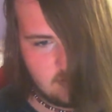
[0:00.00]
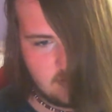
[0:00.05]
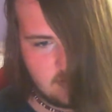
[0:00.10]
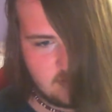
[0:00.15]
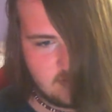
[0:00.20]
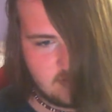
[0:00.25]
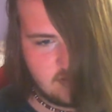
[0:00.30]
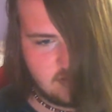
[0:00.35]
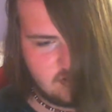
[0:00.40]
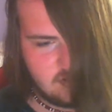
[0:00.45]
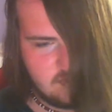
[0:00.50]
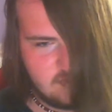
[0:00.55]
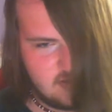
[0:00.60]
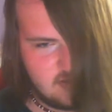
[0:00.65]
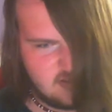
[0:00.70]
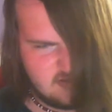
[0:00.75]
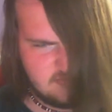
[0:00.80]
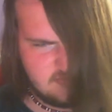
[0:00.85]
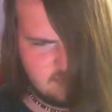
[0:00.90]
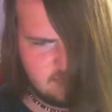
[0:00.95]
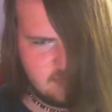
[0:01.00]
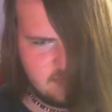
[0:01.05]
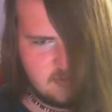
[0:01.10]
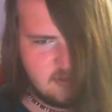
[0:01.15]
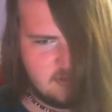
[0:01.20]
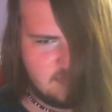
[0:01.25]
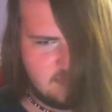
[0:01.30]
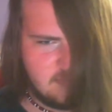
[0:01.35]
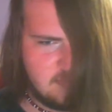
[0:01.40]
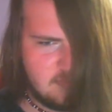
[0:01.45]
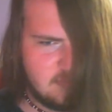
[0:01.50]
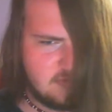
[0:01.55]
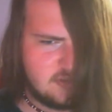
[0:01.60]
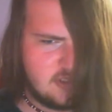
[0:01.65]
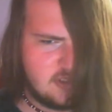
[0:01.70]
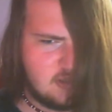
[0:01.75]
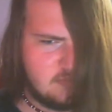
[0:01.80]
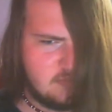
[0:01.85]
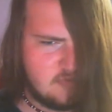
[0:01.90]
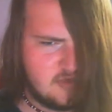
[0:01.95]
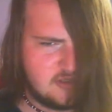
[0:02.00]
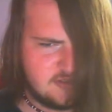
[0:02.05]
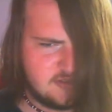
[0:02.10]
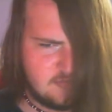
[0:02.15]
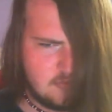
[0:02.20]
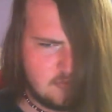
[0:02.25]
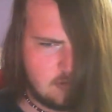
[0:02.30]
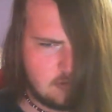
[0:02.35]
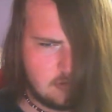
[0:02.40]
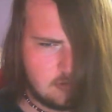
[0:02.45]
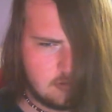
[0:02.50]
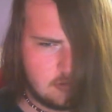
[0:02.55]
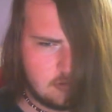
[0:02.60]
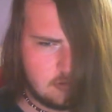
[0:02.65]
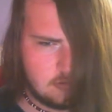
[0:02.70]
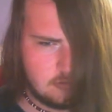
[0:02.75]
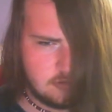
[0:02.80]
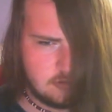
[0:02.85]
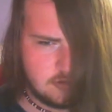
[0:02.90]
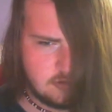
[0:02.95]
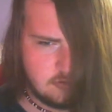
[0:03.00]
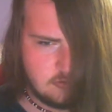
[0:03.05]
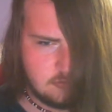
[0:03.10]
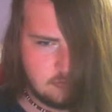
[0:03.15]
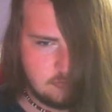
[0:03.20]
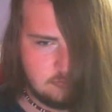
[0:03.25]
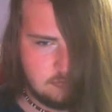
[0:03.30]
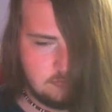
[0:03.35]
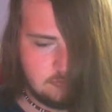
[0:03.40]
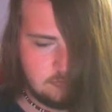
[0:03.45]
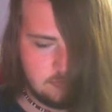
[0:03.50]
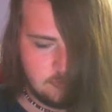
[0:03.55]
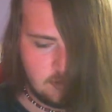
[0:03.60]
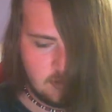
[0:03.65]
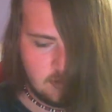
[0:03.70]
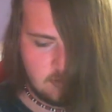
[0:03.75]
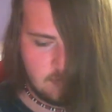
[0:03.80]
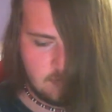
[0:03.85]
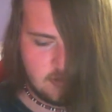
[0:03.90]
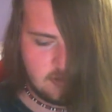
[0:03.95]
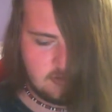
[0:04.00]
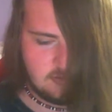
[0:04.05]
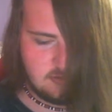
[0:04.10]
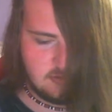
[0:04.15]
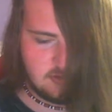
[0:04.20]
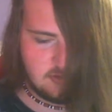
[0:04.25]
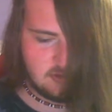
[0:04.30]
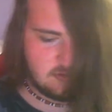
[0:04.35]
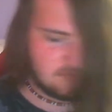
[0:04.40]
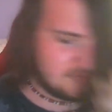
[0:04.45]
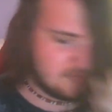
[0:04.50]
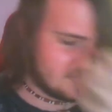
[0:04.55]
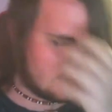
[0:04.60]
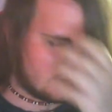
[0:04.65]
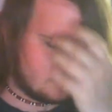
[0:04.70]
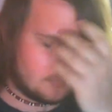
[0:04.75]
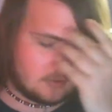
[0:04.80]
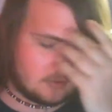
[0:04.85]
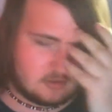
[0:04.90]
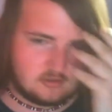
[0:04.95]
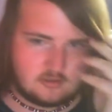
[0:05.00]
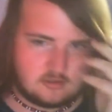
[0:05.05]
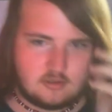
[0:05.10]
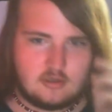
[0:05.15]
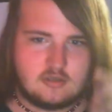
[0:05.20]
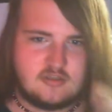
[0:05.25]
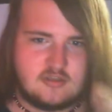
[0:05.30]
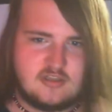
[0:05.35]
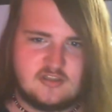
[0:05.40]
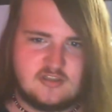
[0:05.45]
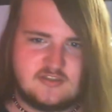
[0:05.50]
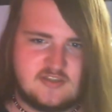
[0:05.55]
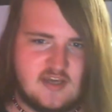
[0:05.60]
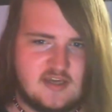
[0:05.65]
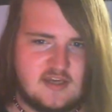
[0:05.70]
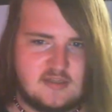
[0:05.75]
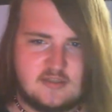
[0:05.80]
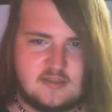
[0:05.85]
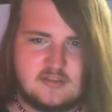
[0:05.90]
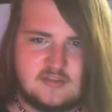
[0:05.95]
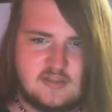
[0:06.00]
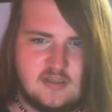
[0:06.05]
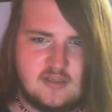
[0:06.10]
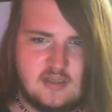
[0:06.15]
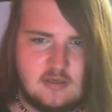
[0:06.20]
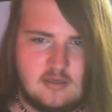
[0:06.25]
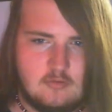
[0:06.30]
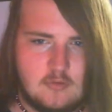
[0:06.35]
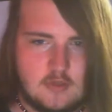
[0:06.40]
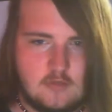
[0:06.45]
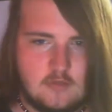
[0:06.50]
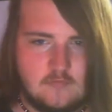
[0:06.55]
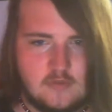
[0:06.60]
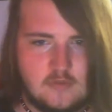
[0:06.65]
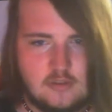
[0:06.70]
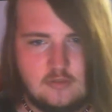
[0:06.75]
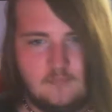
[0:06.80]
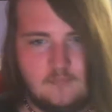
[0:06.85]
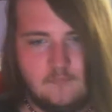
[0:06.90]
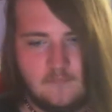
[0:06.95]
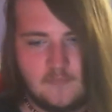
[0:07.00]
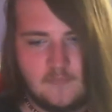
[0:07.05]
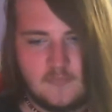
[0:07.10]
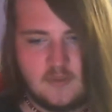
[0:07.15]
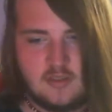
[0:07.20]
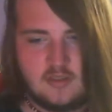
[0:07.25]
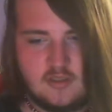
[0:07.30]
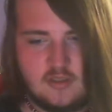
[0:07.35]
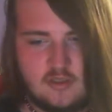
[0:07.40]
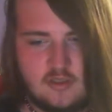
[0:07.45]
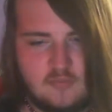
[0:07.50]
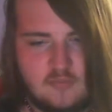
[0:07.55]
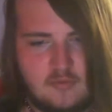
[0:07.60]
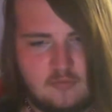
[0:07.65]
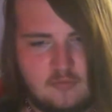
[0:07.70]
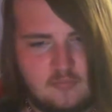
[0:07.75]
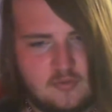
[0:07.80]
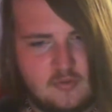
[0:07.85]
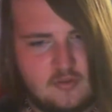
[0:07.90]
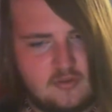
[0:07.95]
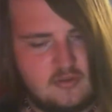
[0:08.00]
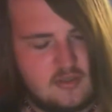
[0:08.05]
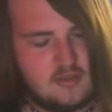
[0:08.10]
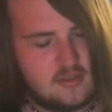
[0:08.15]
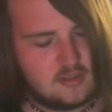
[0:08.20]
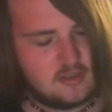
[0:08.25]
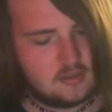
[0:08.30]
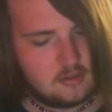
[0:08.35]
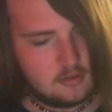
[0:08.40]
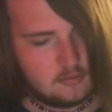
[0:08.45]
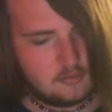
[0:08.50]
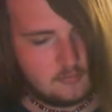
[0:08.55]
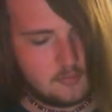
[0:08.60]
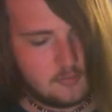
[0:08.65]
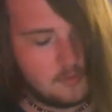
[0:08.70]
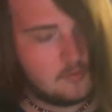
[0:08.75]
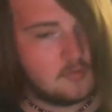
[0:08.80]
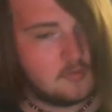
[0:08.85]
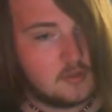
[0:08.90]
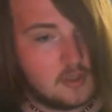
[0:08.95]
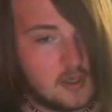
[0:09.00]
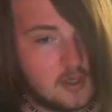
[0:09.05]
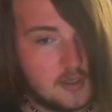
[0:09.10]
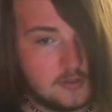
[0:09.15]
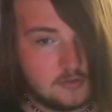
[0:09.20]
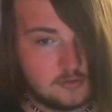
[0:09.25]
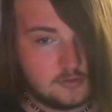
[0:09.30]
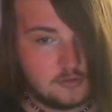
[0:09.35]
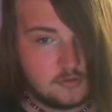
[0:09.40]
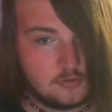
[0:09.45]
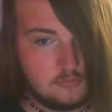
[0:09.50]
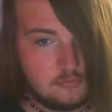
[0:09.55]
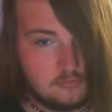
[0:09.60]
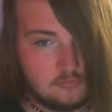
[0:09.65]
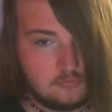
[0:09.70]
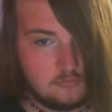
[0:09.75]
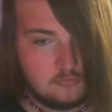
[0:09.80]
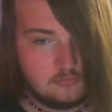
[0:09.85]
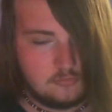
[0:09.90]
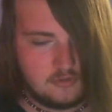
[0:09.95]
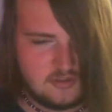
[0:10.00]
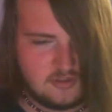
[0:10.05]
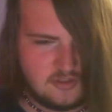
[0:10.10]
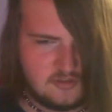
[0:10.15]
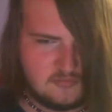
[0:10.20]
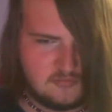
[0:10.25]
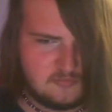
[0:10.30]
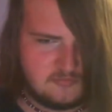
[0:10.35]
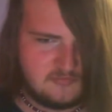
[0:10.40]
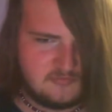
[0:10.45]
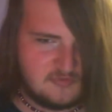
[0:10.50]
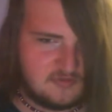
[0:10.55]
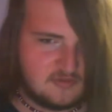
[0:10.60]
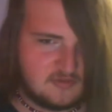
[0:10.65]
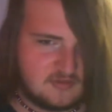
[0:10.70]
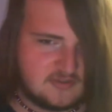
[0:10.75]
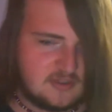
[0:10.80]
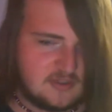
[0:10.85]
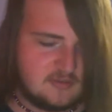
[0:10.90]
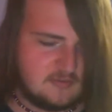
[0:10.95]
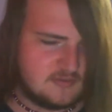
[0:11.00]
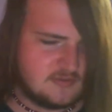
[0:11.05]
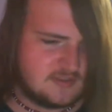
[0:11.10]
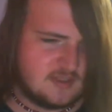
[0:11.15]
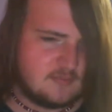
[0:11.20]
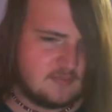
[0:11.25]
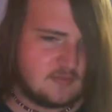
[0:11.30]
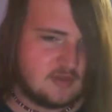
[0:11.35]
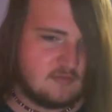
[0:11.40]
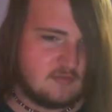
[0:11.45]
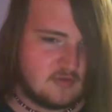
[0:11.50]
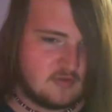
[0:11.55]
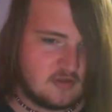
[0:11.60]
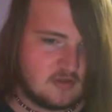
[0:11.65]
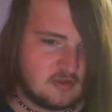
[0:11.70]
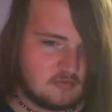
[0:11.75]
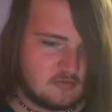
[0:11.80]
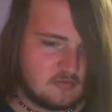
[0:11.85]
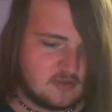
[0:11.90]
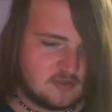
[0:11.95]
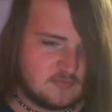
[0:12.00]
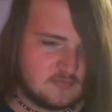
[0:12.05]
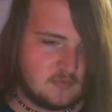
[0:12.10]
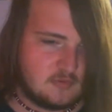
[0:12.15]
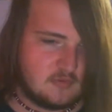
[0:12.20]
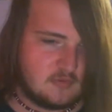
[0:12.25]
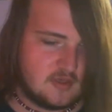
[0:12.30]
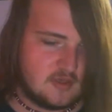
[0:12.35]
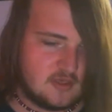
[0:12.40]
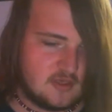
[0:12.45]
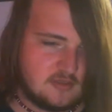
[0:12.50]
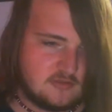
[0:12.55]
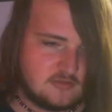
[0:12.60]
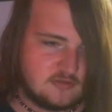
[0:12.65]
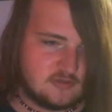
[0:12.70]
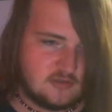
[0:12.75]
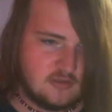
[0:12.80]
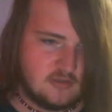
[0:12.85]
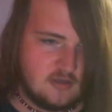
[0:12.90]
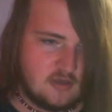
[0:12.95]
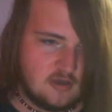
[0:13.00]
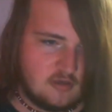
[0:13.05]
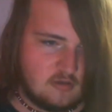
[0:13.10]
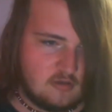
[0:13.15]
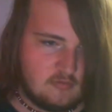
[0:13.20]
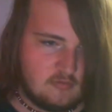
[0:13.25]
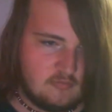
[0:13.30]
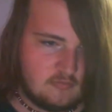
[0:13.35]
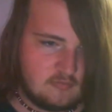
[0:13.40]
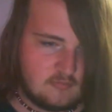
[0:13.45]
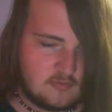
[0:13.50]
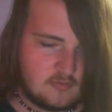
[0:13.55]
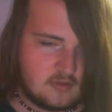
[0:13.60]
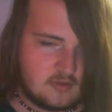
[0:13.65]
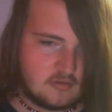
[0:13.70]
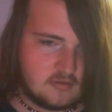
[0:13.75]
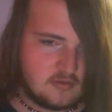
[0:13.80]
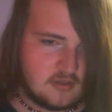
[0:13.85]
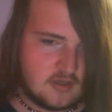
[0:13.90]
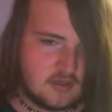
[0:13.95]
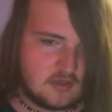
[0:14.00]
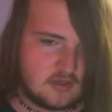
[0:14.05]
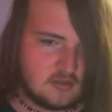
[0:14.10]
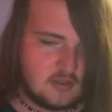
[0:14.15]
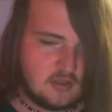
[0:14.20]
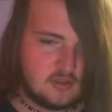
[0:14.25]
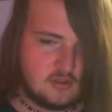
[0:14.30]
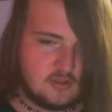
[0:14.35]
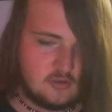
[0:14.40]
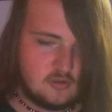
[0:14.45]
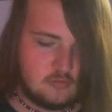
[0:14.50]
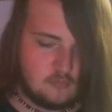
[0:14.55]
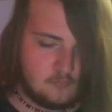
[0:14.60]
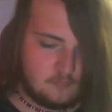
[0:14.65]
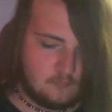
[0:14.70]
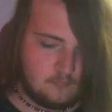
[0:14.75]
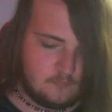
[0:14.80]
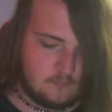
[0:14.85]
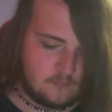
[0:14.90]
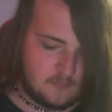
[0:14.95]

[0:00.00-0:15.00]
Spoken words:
They're usually probably be most common for smaller dogs, but usually for the bigger dogs, they're standing, sitting, or whatever, you usually want to put both your hands. For the same thing for the other one, use both your hands for the other technique too.